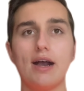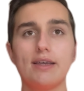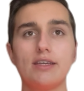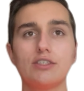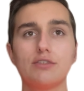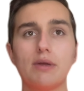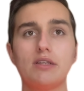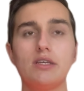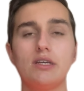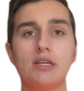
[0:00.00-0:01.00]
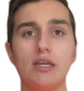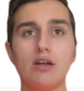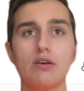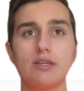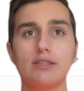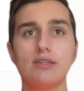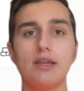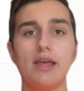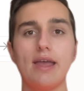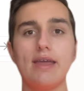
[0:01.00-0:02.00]
I can directly click on it,
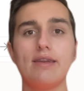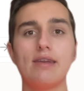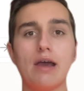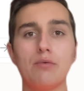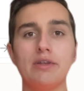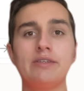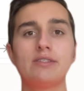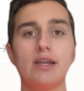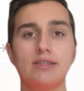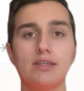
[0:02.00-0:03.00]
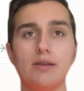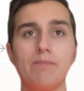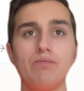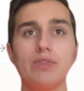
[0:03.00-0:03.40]
and now it's selected.